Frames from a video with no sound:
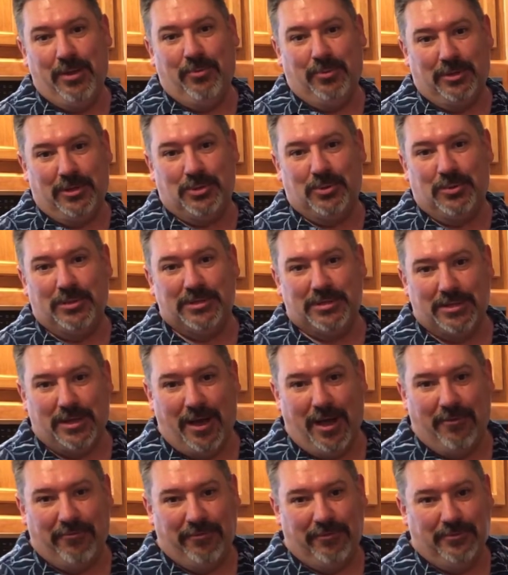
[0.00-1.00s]
with the twist
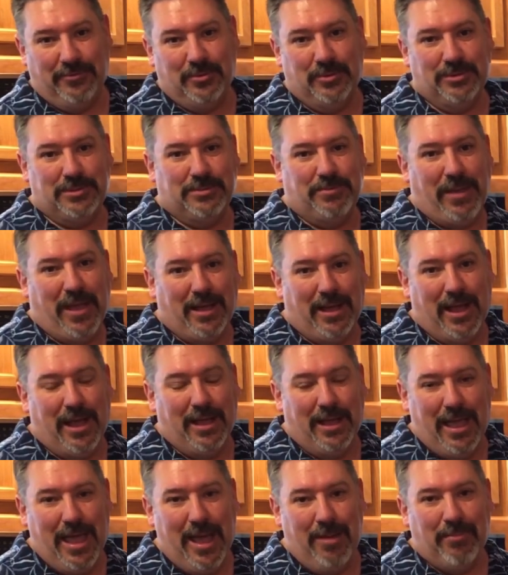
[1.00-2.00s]
back on
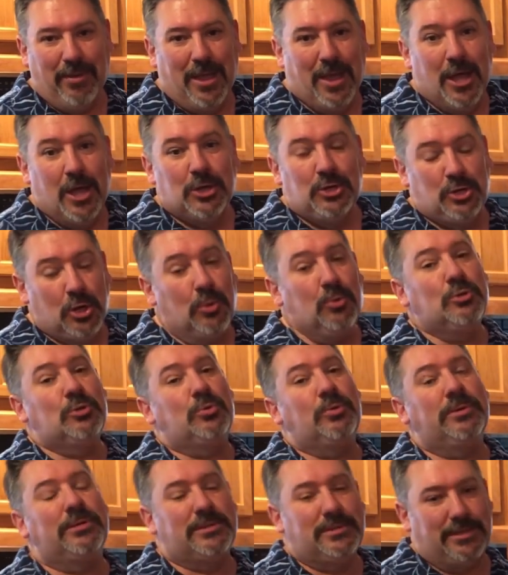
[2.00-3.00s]
cap. Don't
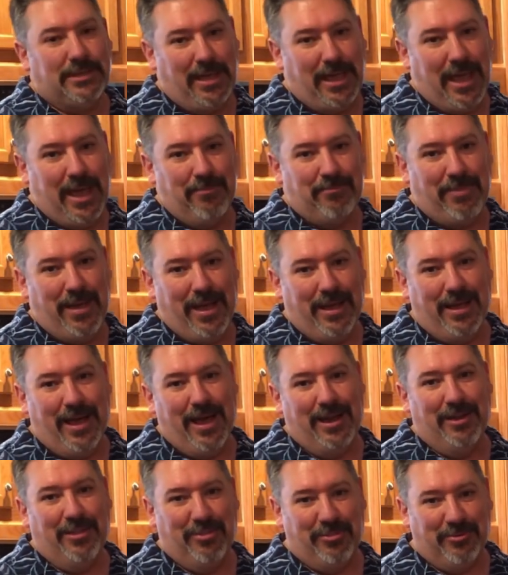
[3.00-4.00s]
twist the cap back
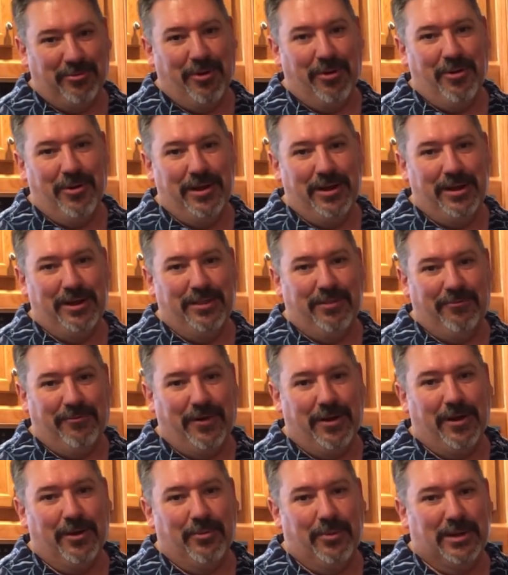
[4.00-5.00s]
on and throw it in the
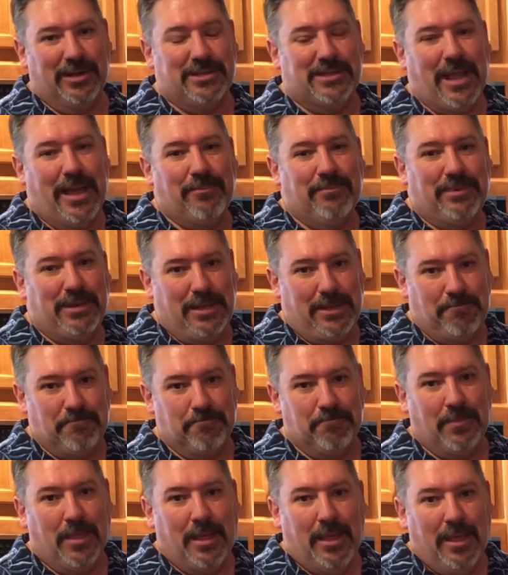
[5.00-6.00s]
fire when it's empty.
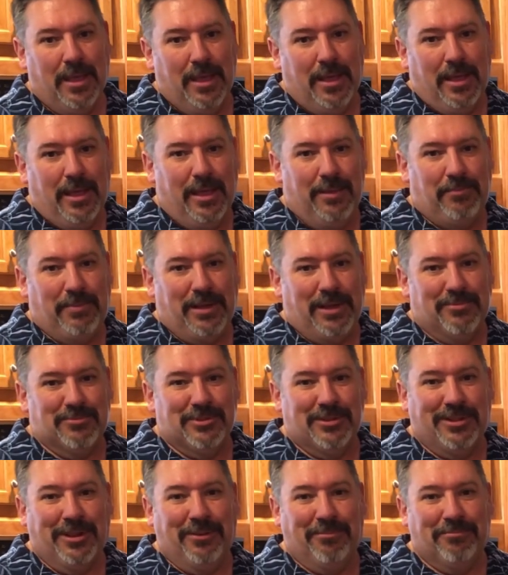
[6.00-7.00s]
It becomes
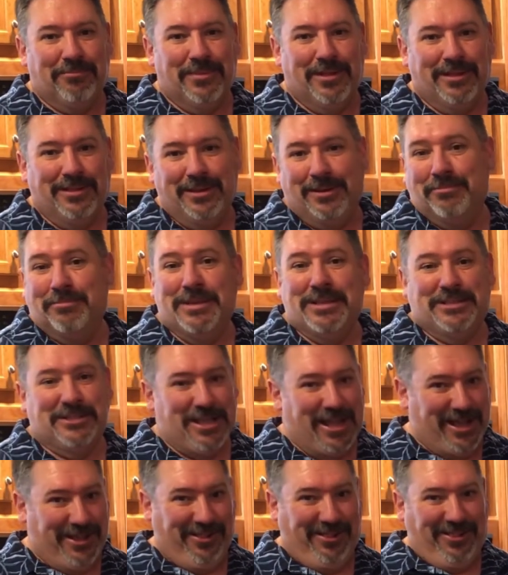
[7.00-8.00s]
a little missile,
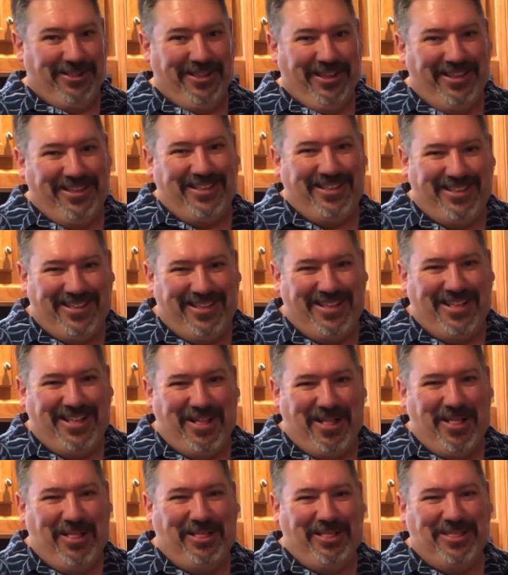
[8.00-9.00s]

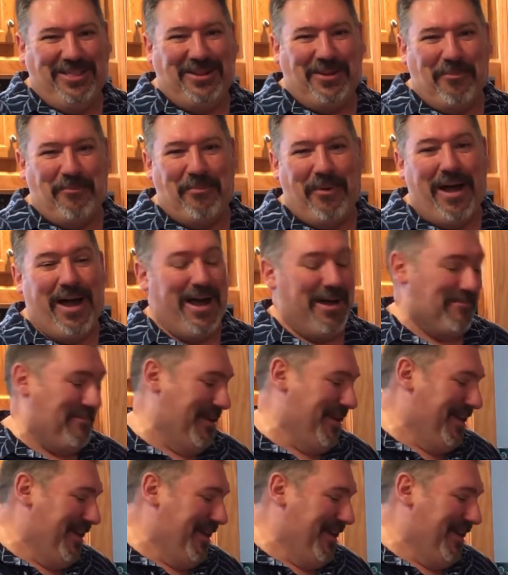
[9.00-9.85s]
a little bomb.